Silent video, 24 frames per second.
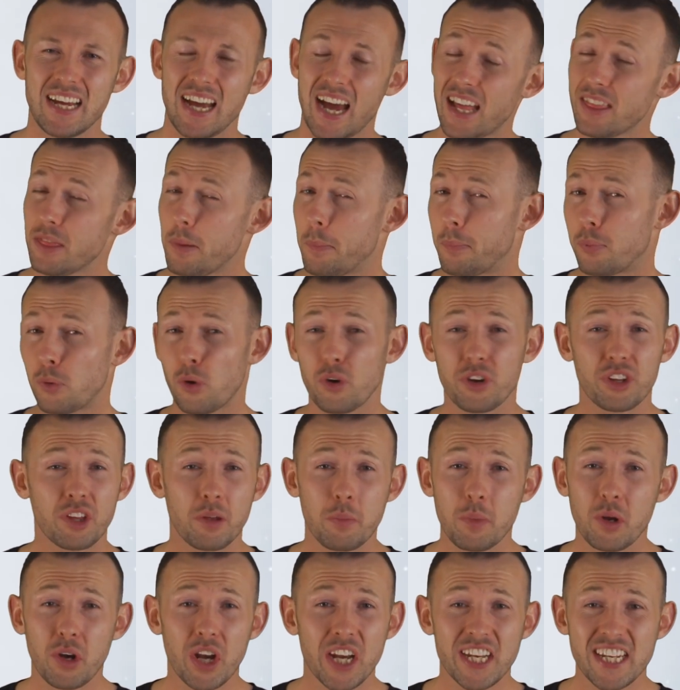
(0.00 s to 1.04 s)
and the broader
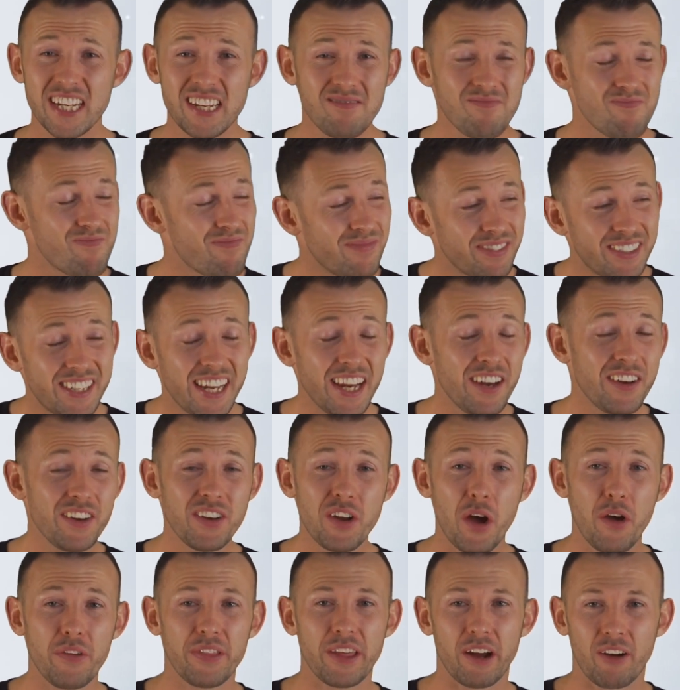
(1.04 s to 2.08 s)
community didn't
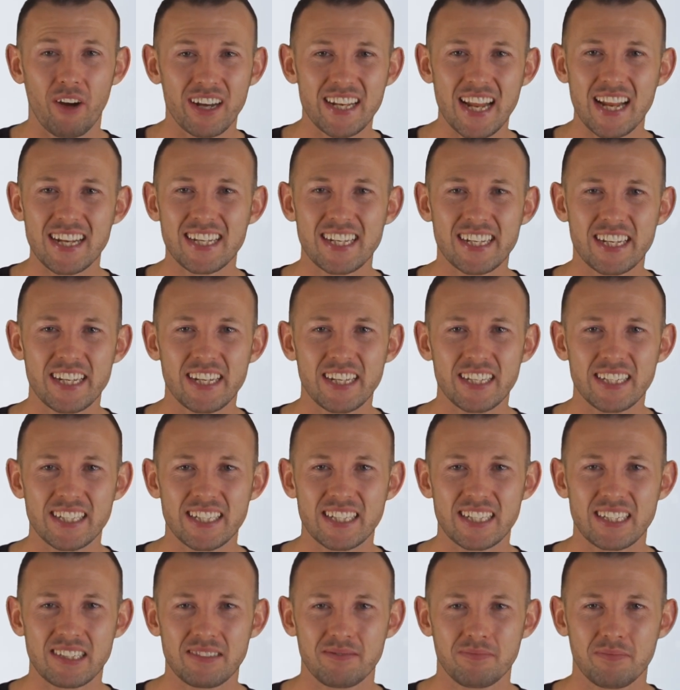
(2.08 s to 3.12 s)
know their
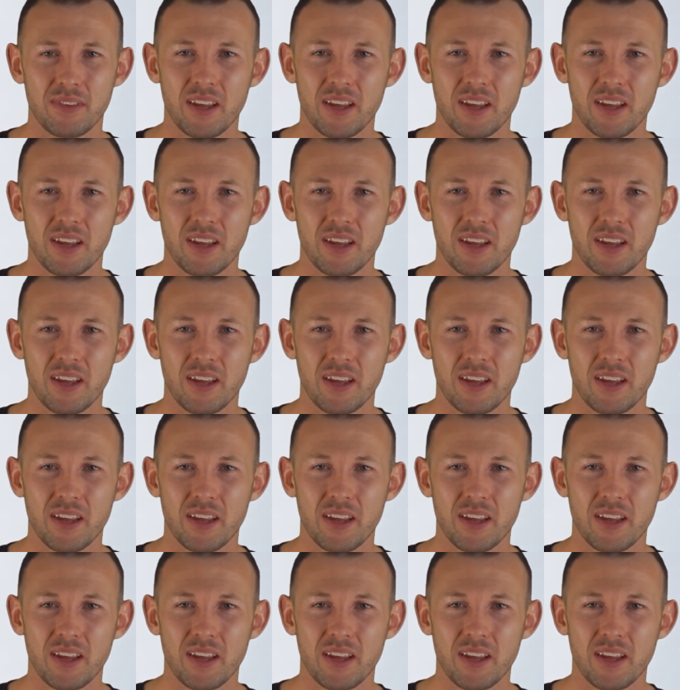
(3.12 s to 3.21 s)
identities.